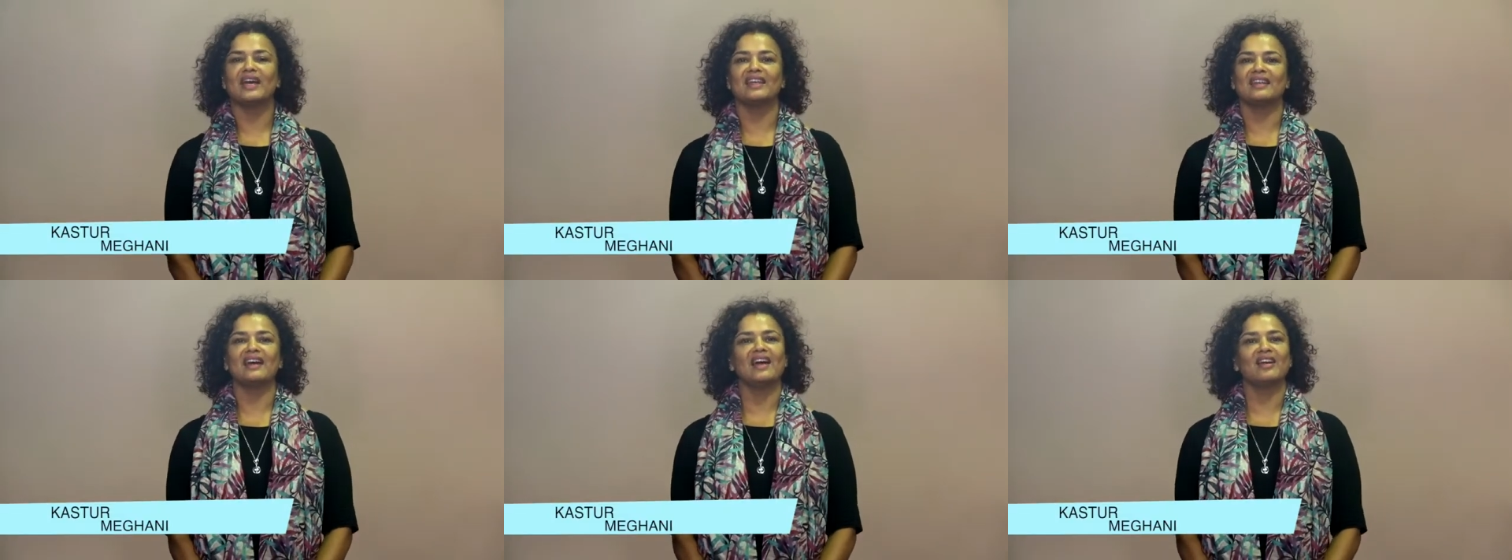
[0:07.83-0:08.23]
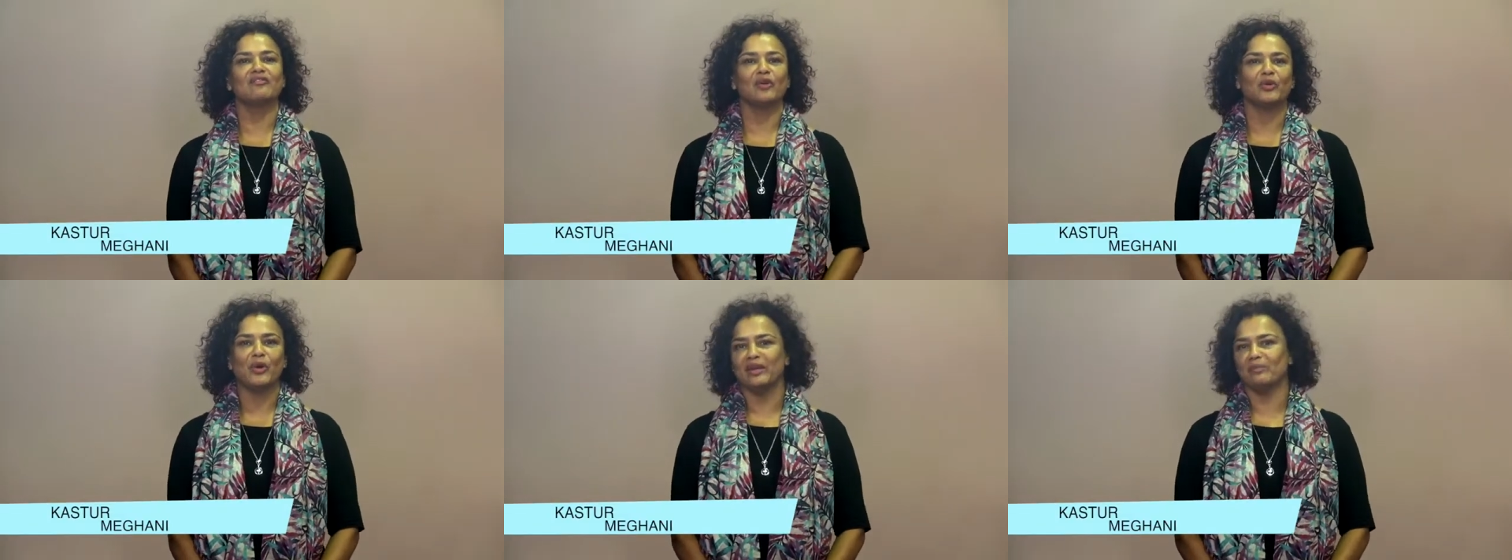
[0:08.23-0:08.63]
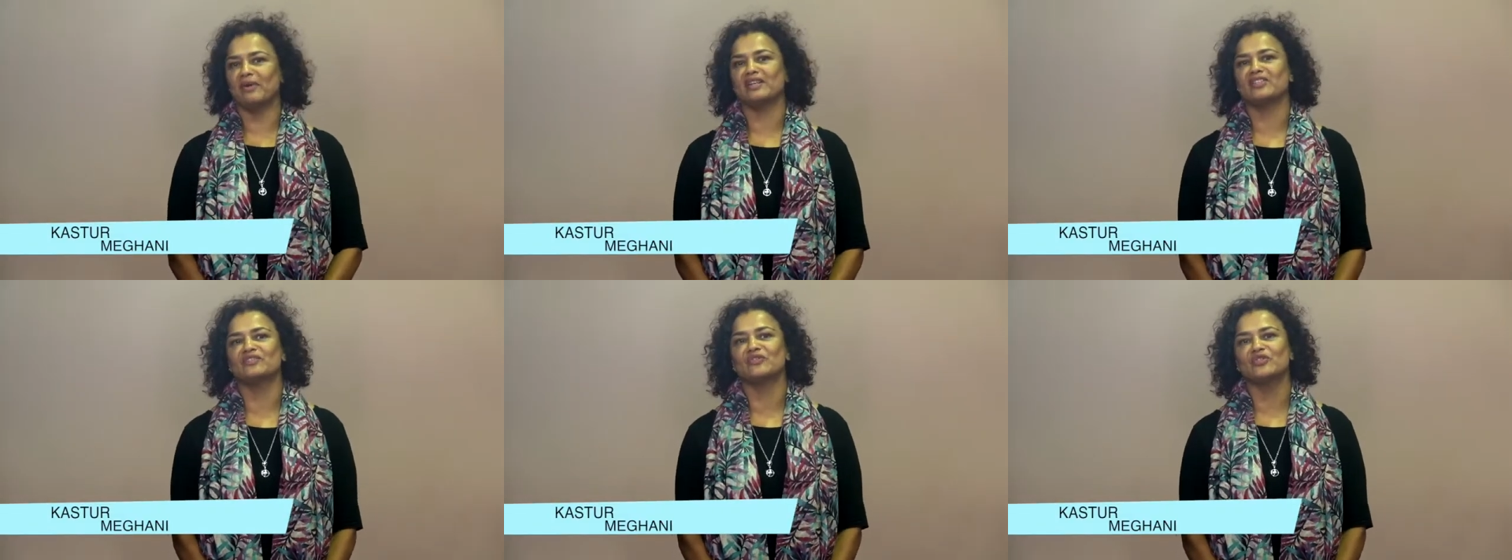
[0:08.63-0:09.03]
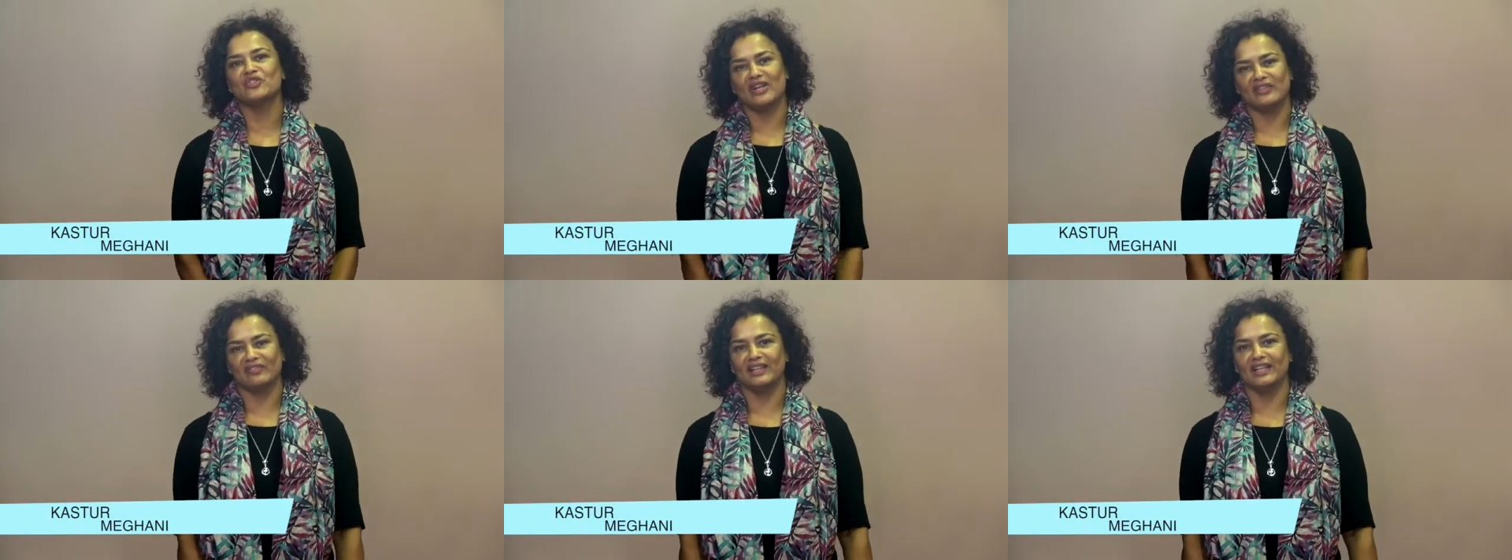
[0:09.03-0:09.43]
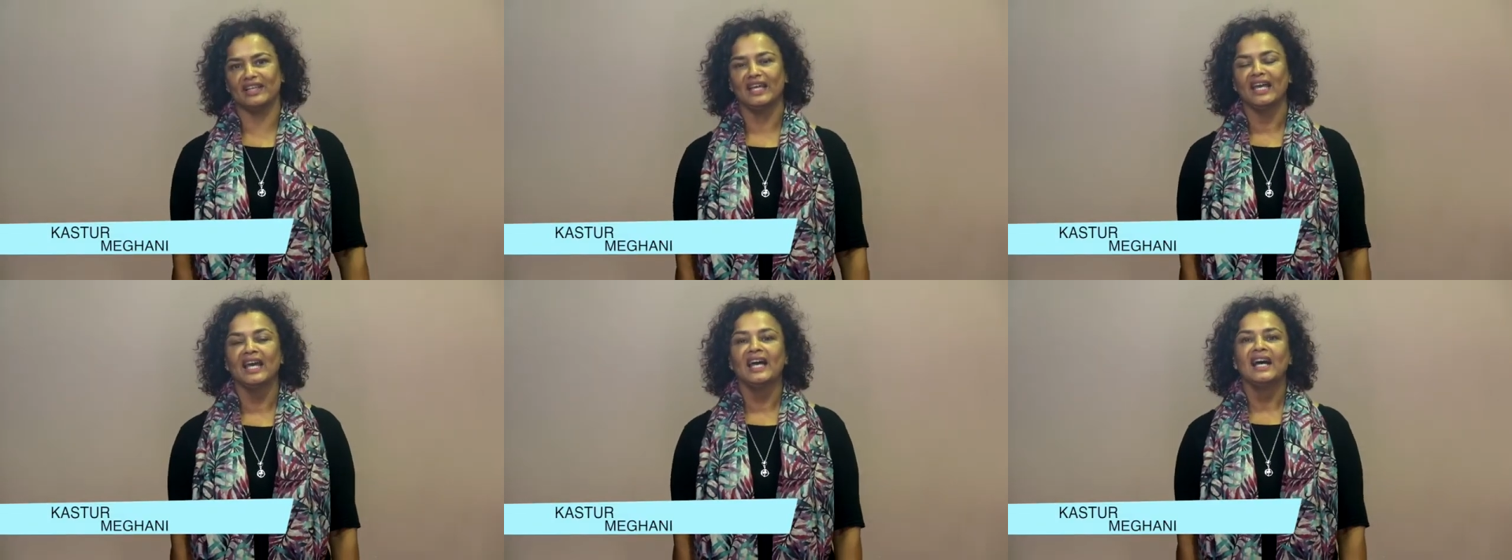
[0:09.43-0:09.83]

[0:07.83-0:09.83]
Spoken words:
and I have a great passion for travelling.